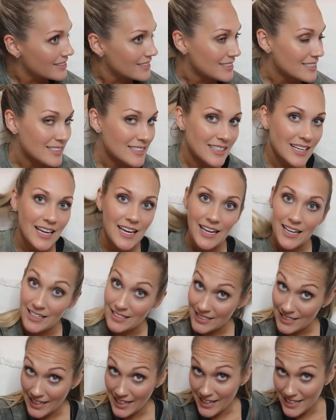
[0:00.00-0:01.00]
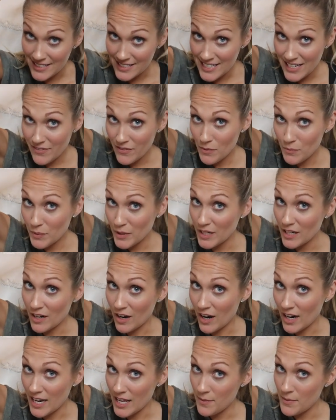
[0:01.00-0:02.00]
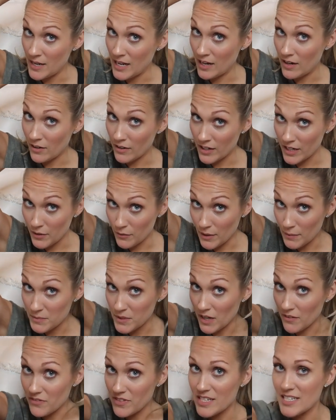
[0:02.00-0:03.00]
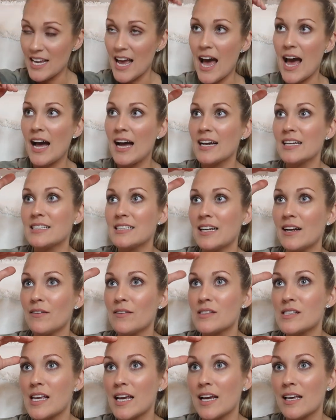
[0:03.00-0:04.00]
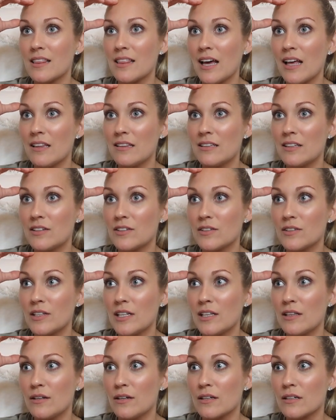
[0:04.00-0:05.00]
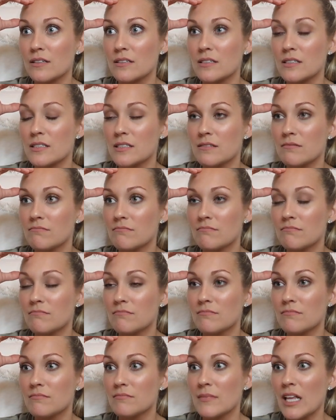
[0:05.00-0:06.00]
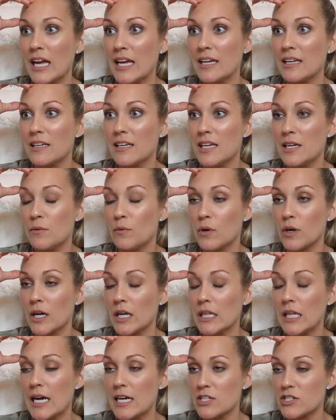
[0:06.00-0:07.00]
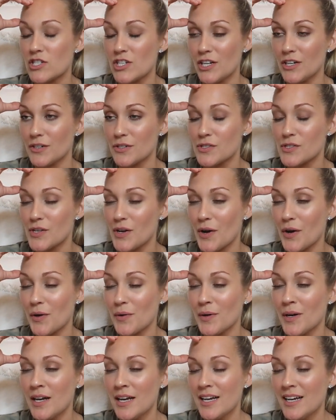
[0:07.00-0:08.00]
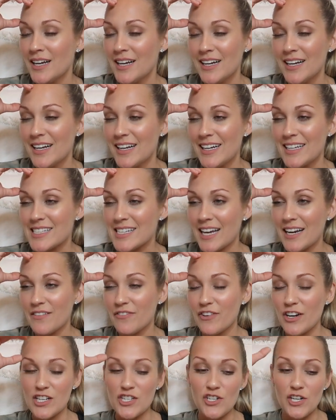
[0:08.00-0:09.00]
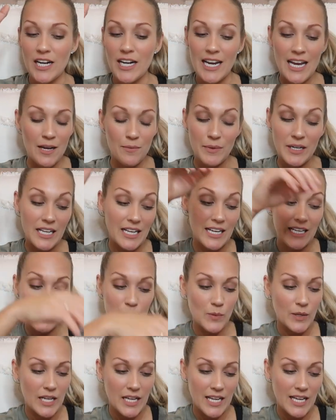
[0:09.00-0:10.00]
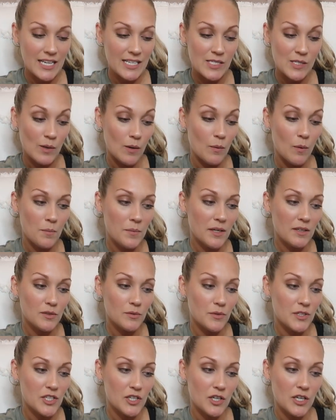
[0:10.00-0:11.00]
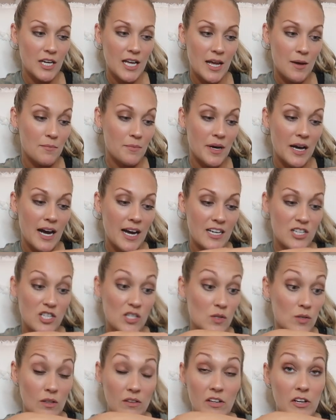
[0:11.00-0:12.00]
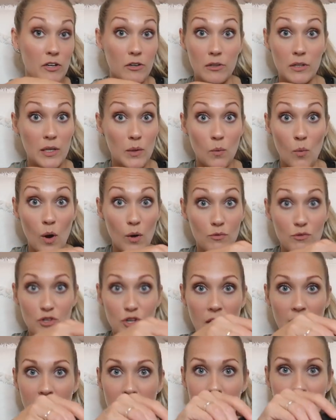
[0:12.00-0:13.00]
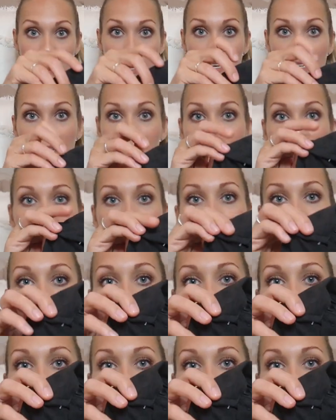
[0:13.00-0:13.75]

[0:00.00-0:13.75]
stinks. Like Steven put it on him and had already ripped off the tags and I was like, that literally looks like he wore it last year. So it's kind of frustrating, but it is what it is. So I won't be able to return it, but I just literally won't dry this